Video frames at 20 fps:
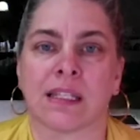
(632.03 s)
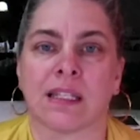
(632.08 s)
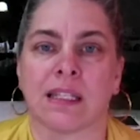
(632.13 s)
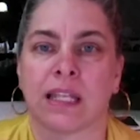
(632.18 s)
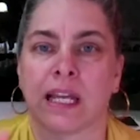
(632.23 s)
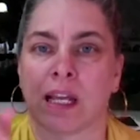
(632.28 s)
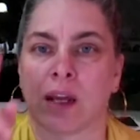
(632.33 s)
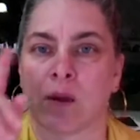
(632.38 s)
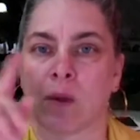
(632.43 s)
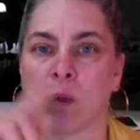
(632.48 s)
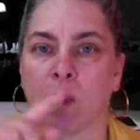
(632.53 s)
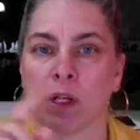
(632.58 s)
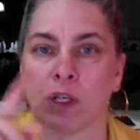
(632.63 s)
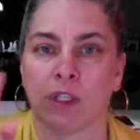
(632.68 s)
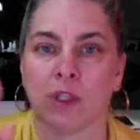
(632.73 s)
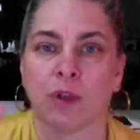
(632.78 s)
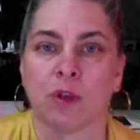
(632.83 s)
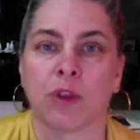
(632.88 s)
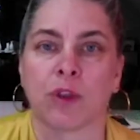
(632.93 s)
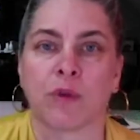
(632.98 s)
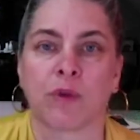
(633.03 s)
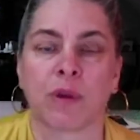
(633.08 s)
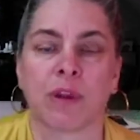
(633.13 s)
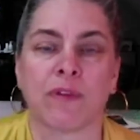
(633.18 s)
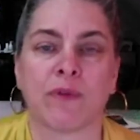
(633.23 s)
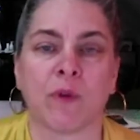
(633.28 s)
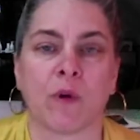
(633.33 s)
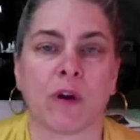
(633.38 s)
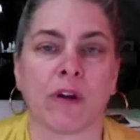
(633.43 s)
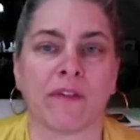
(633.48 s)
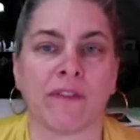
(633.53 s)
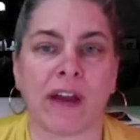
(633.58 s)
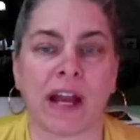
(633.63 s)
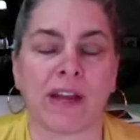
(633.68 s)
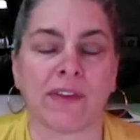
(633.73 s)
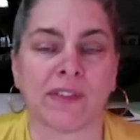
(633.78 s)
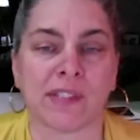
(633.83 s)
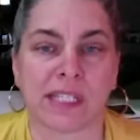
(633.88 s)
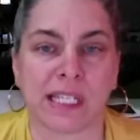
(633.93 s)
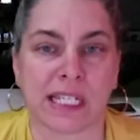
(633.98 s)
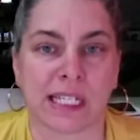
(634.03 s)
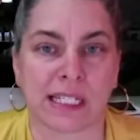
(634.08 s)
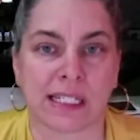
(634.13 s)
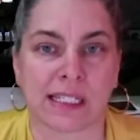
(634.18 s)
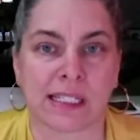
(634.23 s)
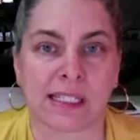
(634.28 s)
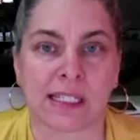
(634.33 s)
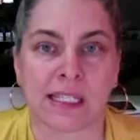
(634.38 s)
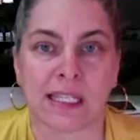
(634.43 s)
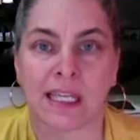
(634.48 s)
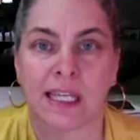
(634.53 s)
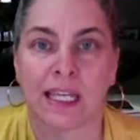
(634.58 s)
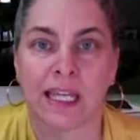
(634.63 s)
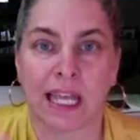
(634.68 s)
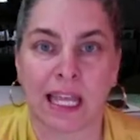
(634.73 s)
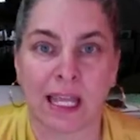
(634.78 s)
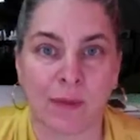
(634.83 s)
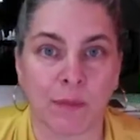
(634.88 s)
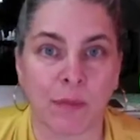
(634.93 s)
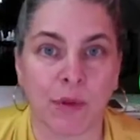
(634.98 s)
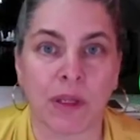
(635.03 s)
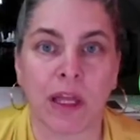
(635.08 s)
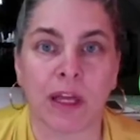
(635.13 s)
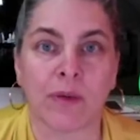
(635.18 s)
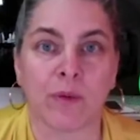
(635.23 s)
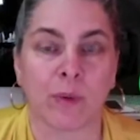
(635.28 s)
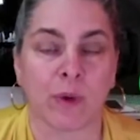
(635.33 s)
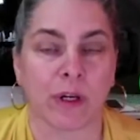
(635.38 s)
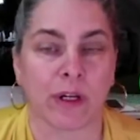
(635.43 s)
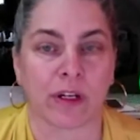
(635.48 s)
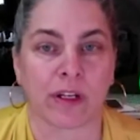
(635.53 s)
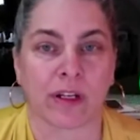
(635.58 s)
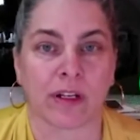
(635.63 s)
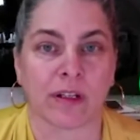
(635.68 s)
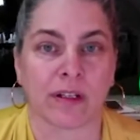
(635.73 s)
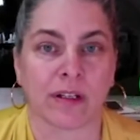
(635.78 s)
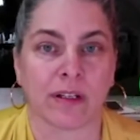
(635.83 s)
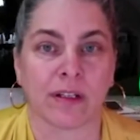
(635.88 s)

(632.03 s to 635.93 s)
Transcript: like 1, 2, 3, 4, 5, 6 in blood work.